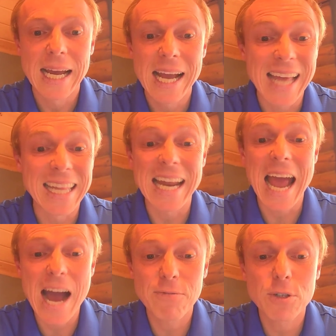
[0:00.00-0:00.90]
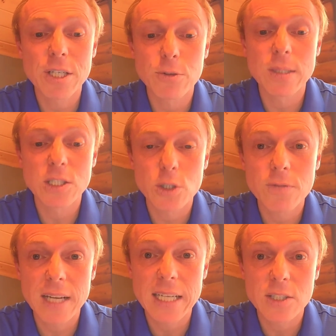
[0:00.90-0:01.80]
And then after your reserve
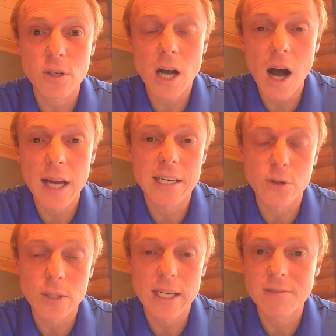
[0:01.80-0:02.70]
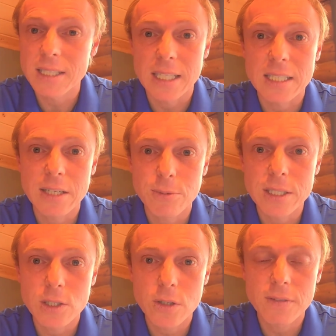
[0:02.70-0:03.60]
days are gone, and you only have 60
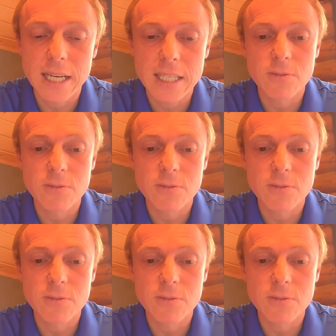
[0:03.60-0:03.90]
reserve days for